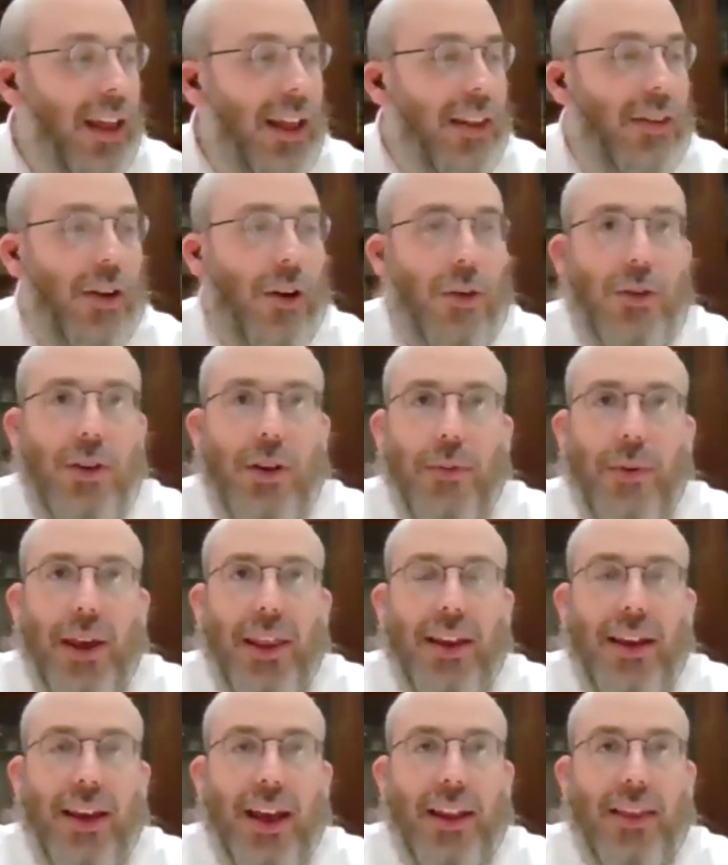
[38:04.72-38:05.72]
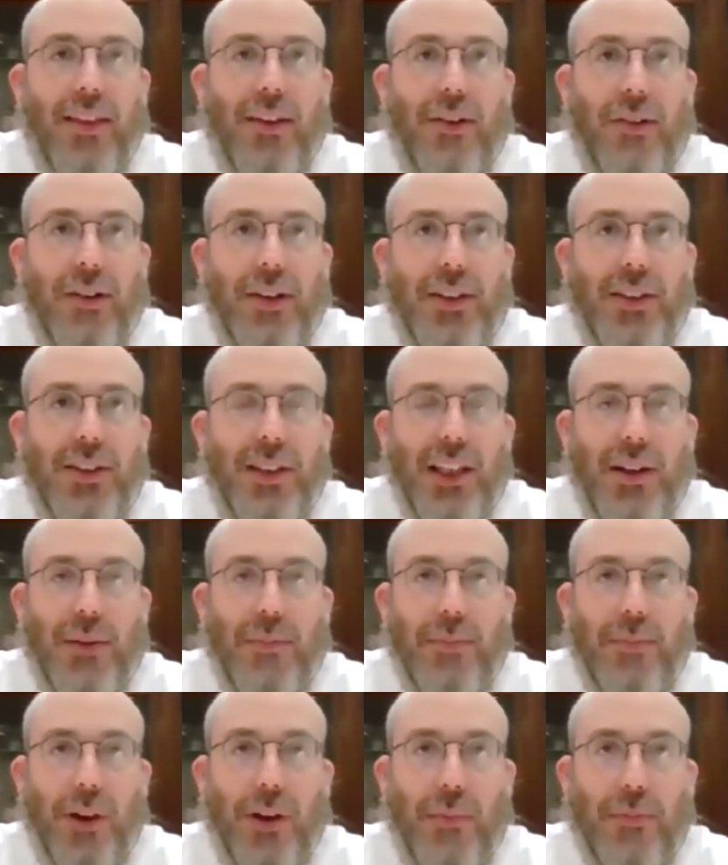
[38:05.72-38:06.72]
that the only way to get there is in a
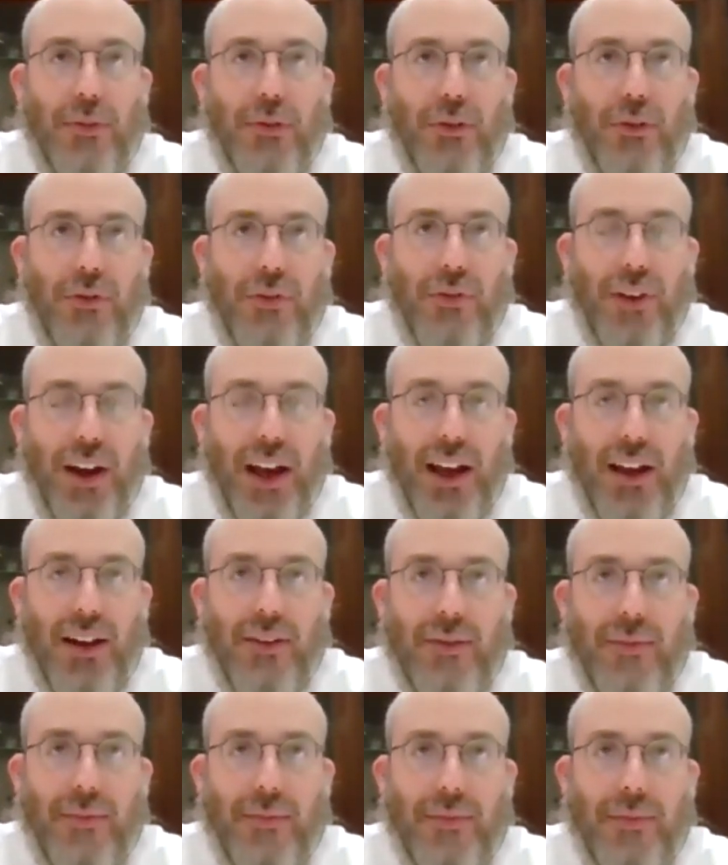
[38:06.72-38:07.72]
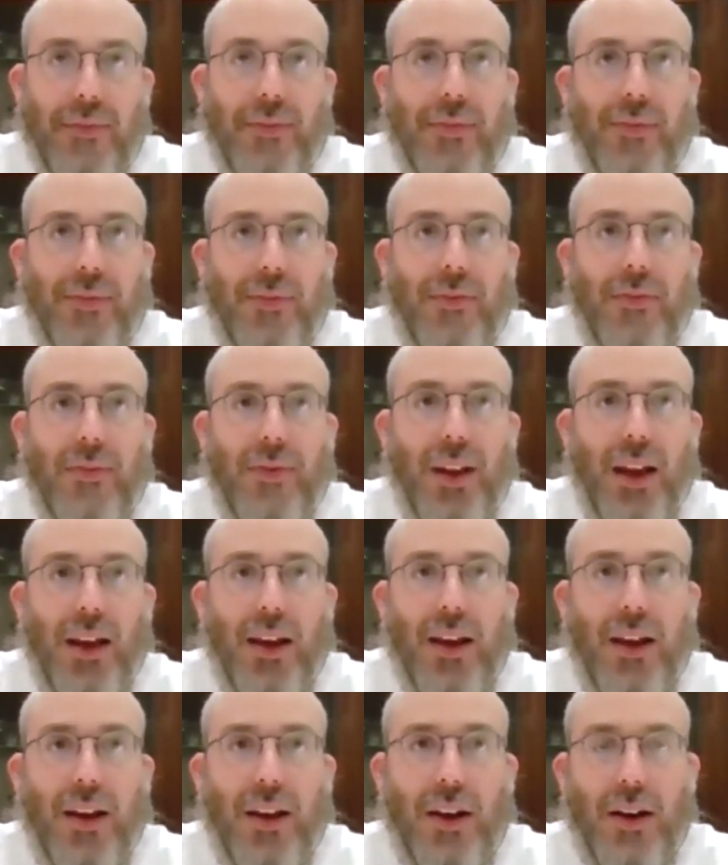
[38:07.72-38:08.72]
bulletproof van
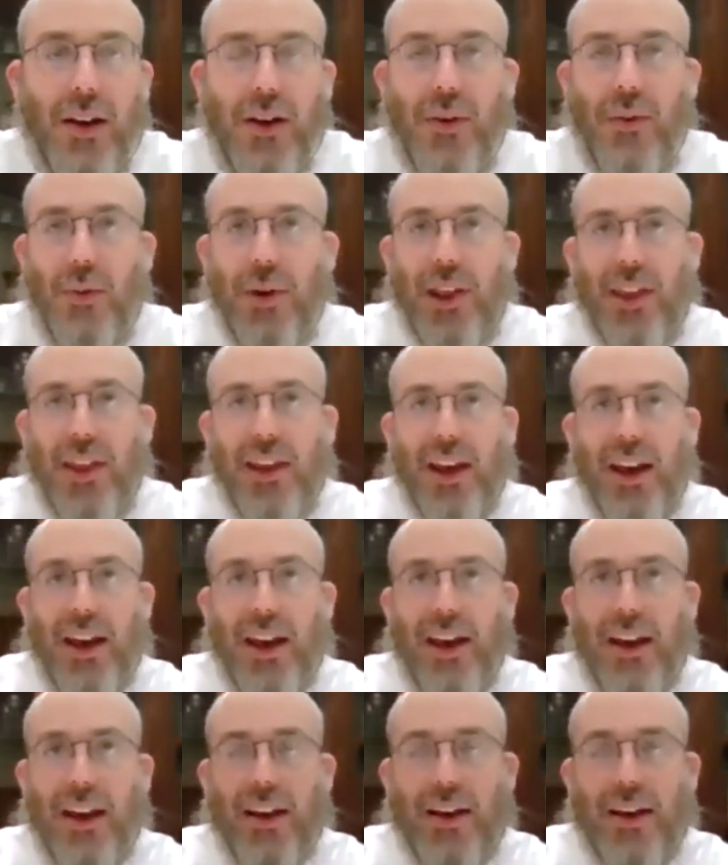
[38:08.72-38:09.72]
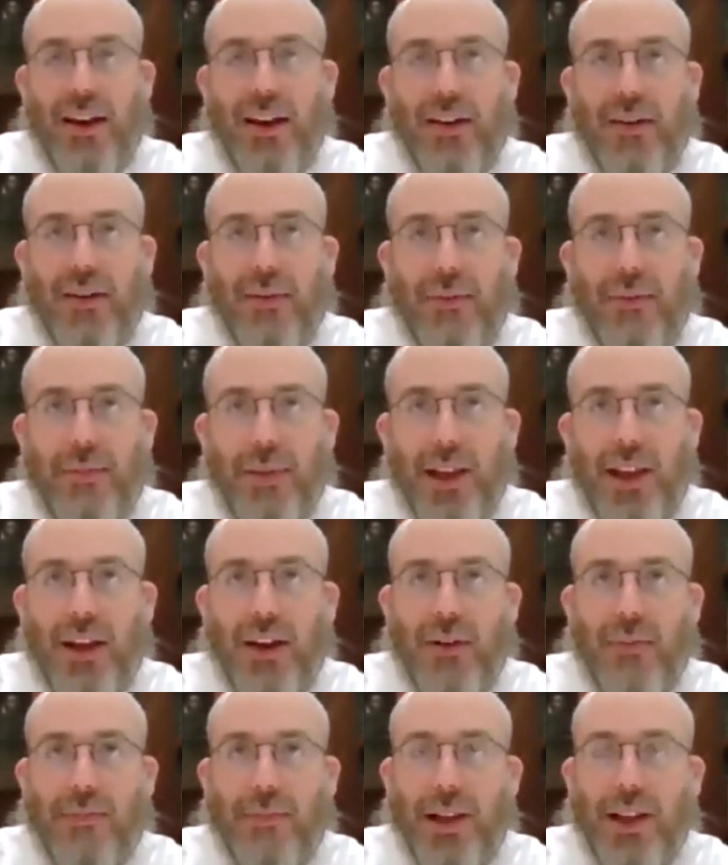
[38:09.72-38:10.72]
with a
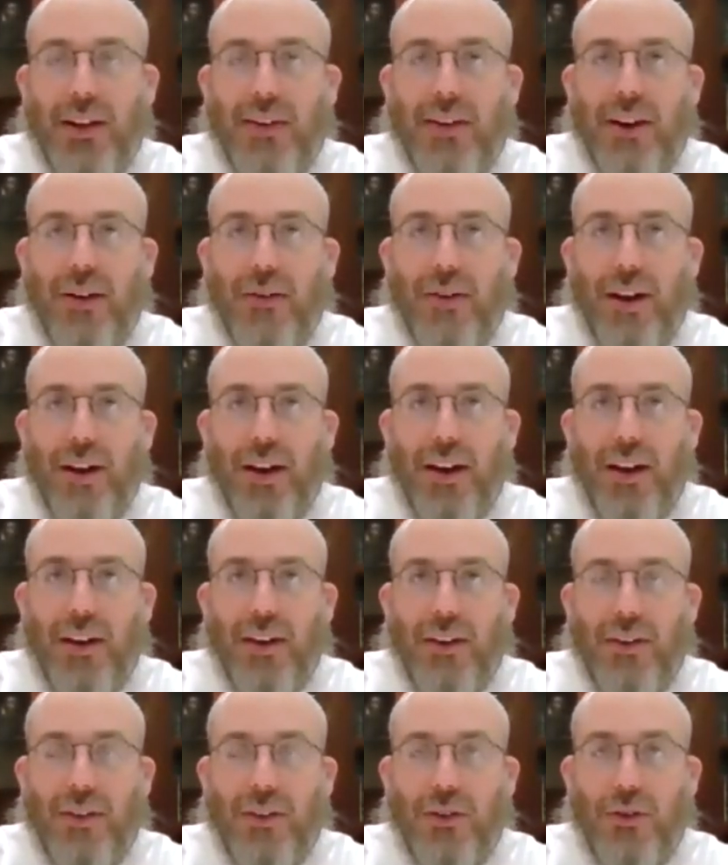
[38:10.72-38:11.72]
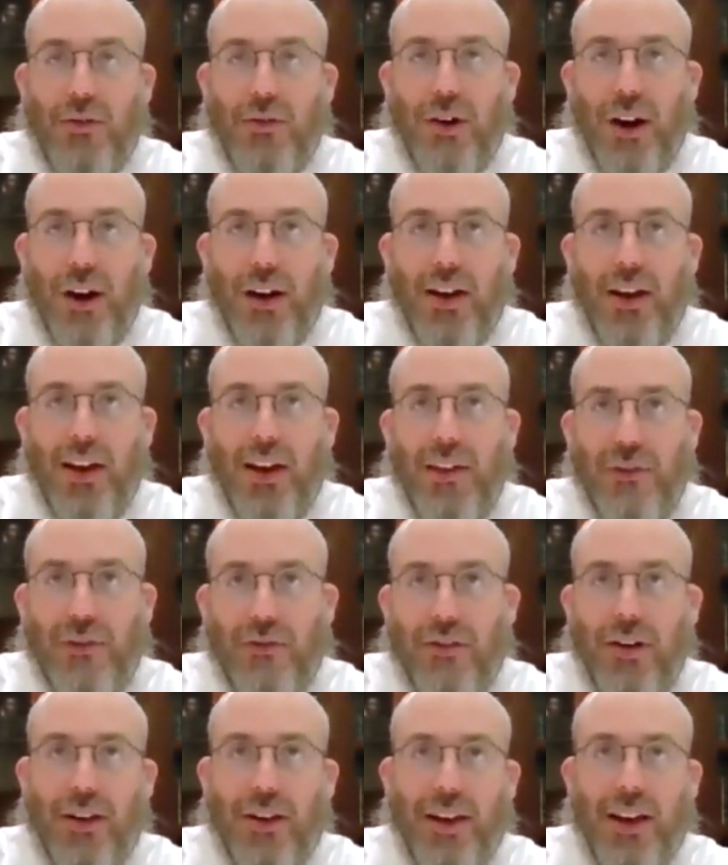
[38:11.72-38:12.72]
military truck in the
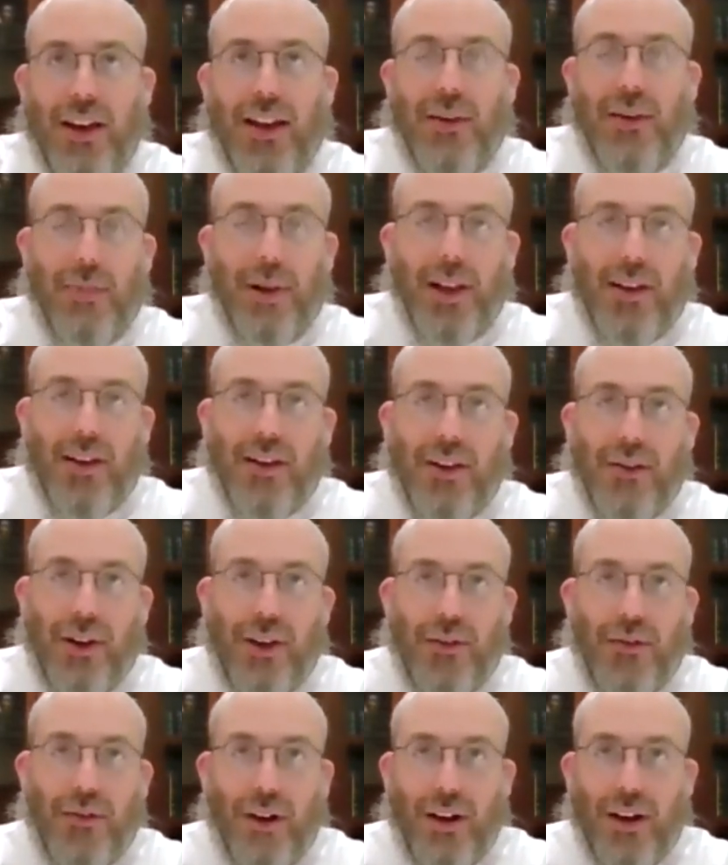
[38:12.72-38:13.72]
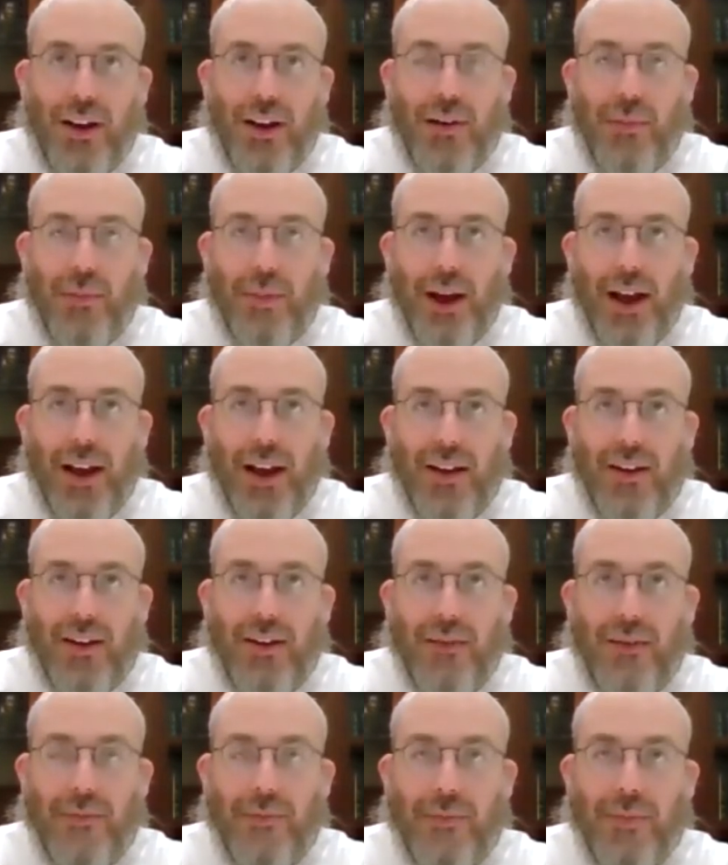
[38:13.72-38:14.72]
front and a military truck in the back
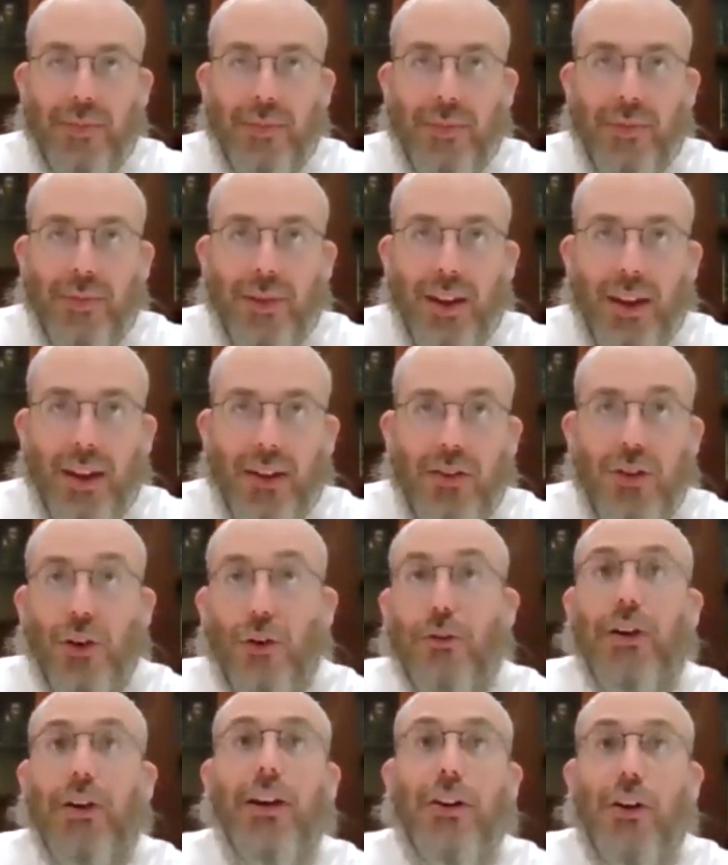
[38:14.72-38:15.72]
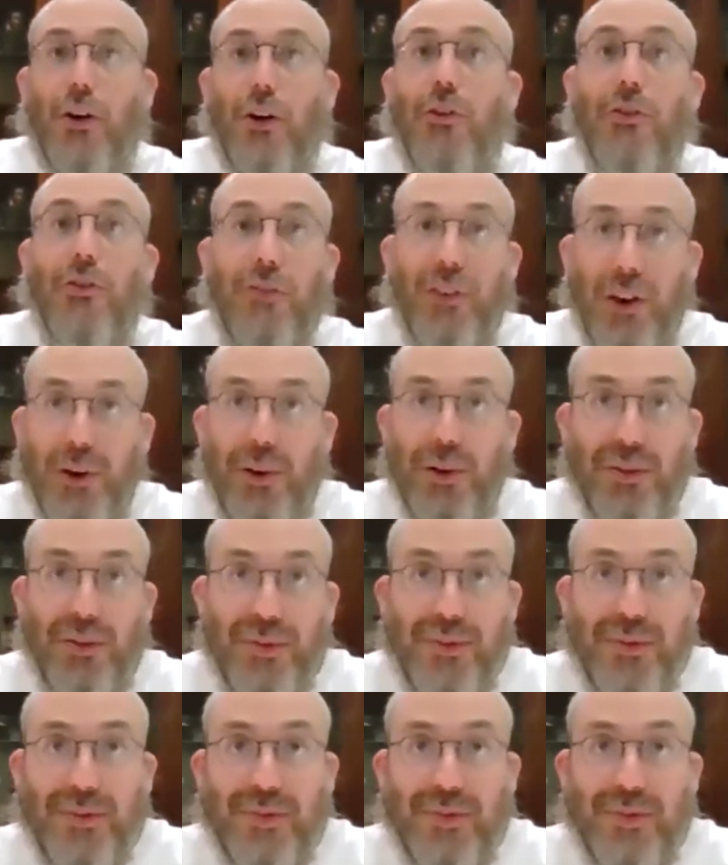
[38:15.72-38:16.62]
during curfew.